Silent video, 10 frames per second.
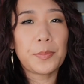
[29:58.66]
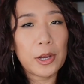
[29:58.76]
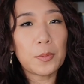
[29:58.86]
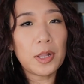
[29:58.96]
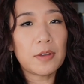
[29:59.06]

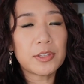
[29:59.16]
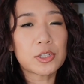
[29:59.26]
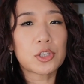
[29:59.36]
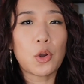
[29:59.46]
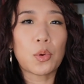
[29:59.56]
Parable of the
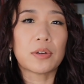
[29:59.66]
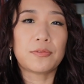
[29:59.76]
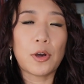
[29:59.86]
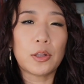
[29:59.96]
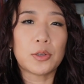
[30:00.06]
Sower
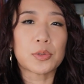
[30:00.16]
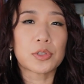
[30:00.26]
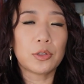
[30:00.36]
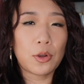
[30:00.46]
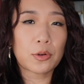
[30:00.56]
follows
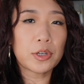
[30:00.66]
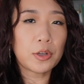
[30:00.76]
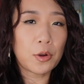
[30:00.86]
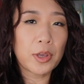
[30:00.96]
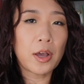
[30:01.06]
Lauren Oya